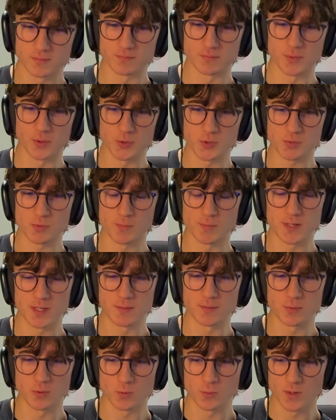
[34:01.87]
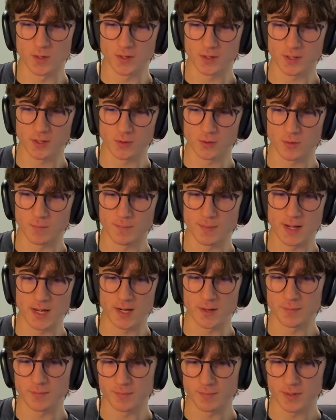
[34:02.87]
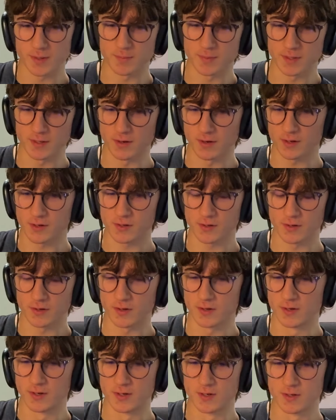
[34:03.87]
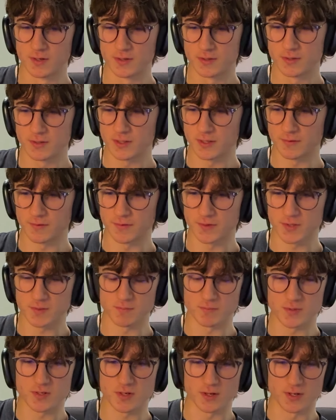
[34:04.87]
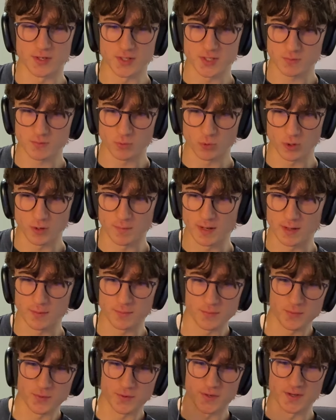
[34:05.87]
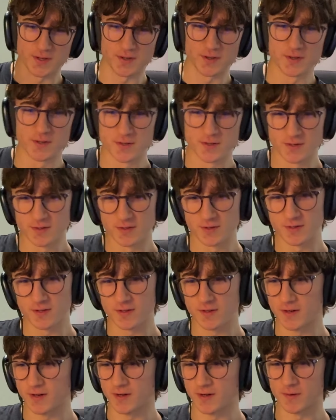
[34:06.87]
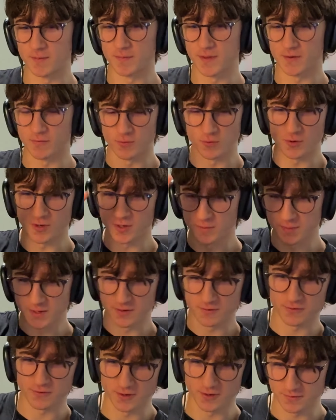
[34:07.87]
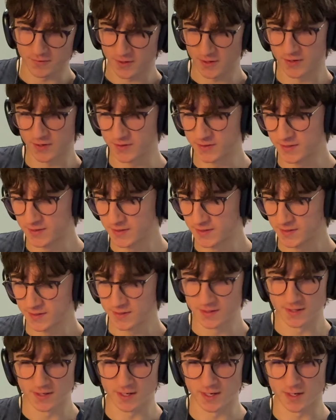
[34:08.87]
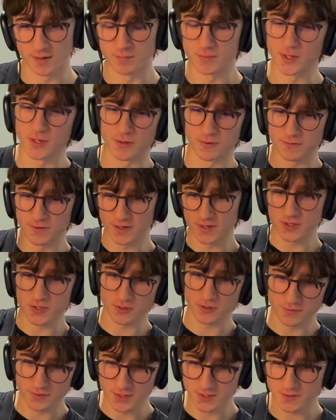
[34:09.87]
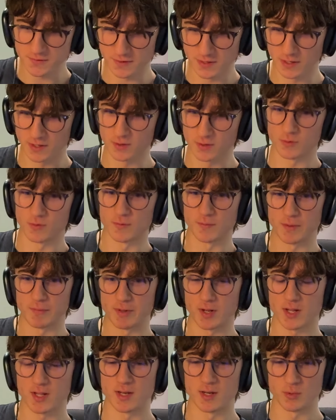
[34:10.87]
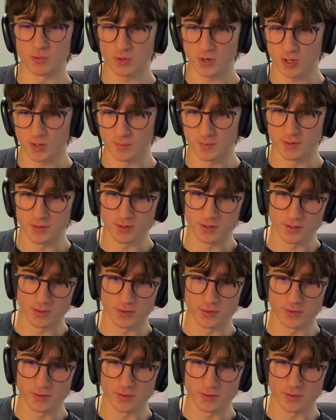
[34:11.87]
multiple people working on a map, maybe like a slightly smaller map where they're all going to be in front of you. Finish off this thing, or maybe like a little comment,